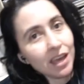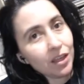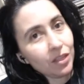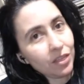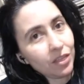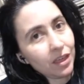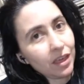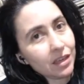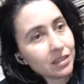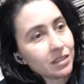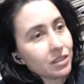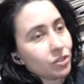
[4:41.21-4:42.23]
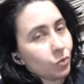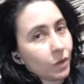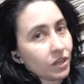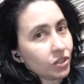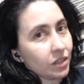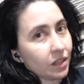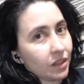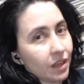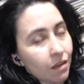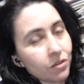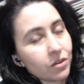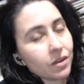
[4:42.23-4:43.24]
the situation that the
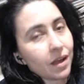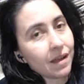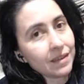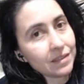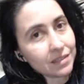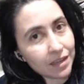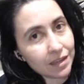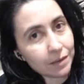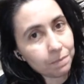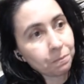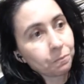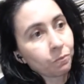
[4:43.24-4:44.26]
other guy is in,